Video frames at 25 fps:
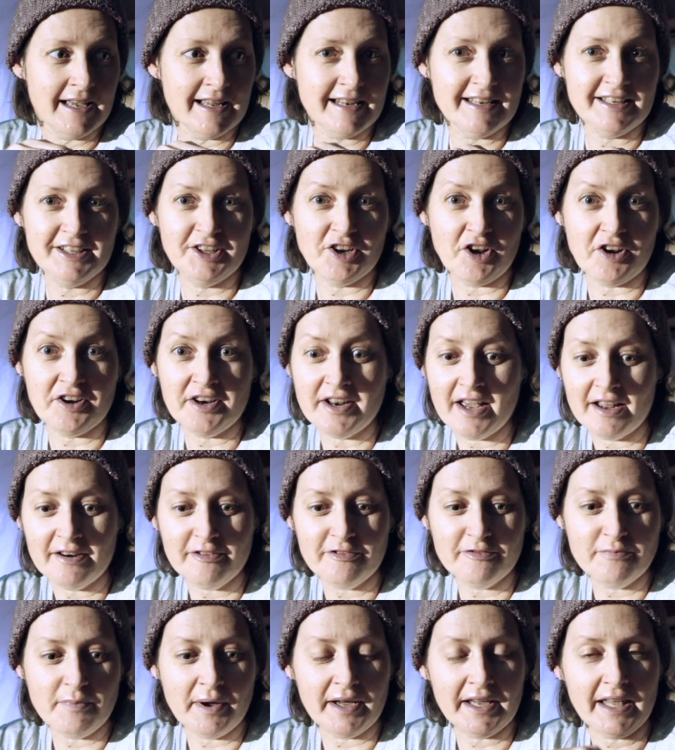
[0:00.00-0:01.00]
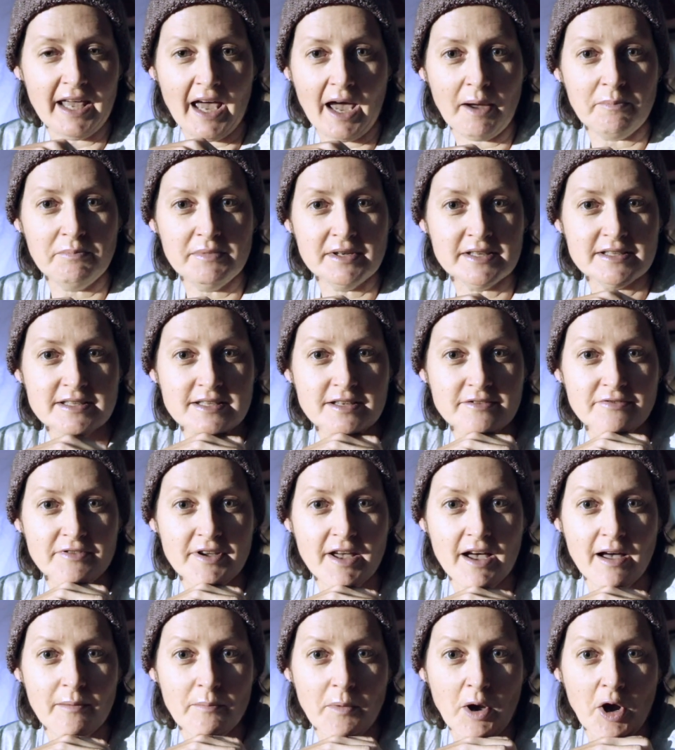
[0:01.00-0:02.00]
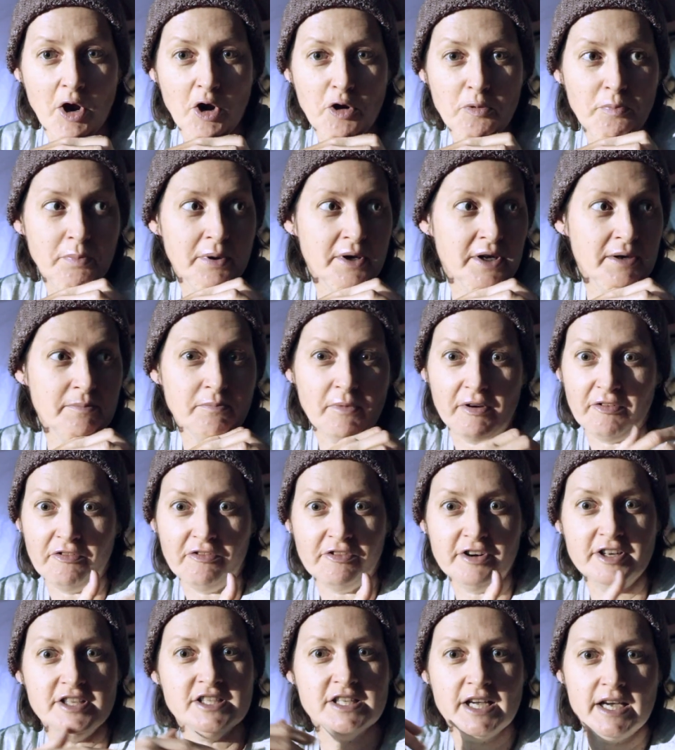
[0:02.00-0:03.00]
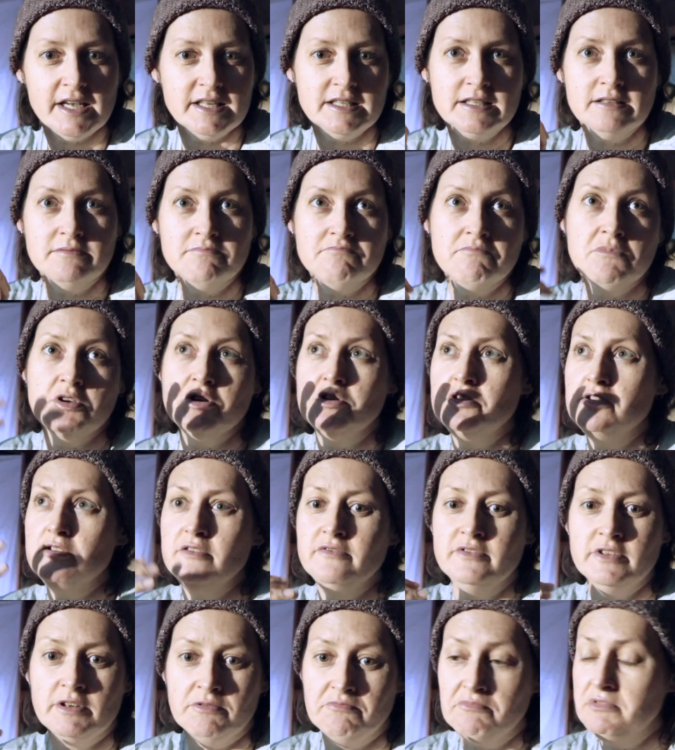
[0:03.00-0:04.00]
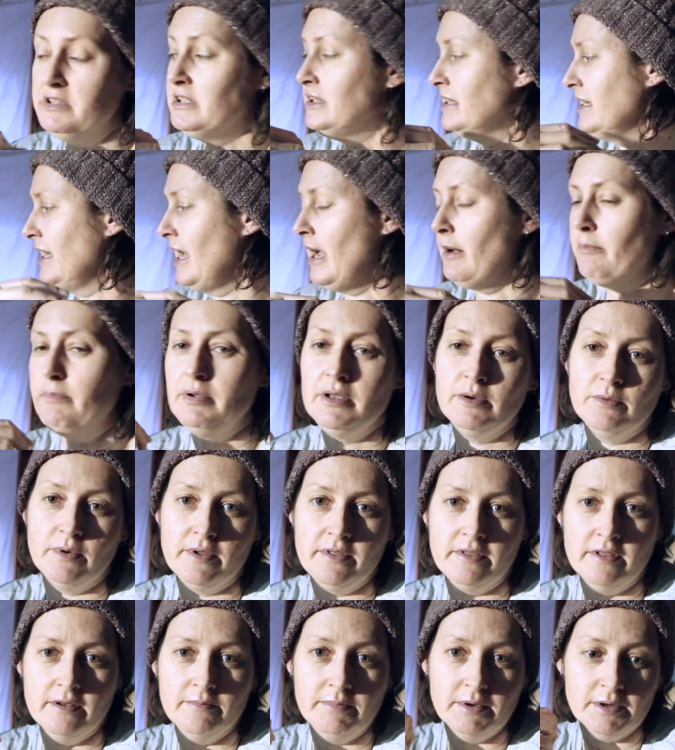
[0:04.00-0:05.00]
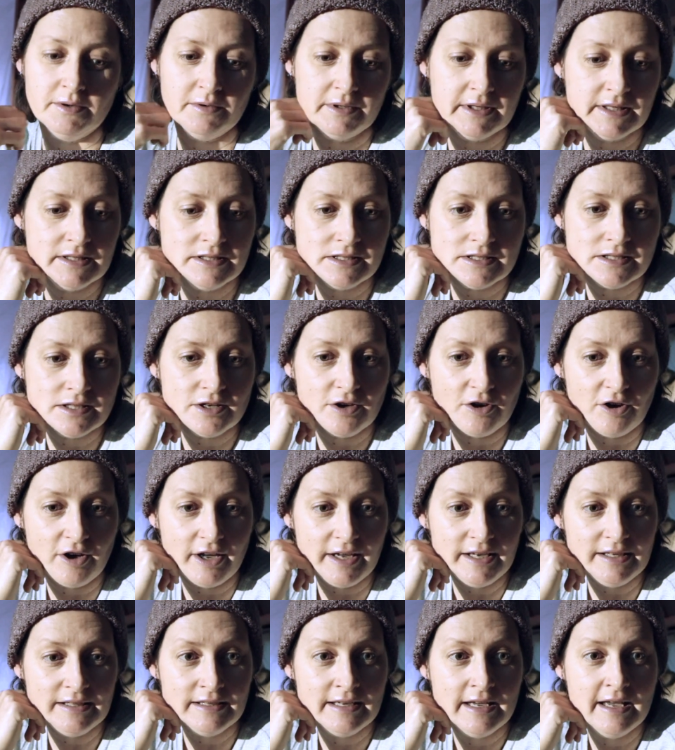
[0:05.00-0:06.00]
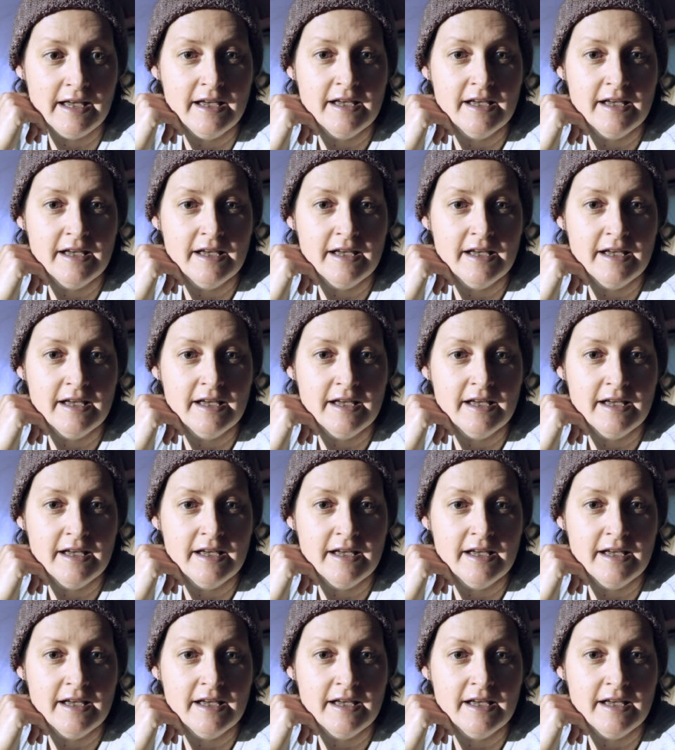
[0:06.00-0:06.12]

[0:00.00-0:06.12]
You know, none of my cabinets have come open, my fridge hasn't moved. I'm really happy with the build inside.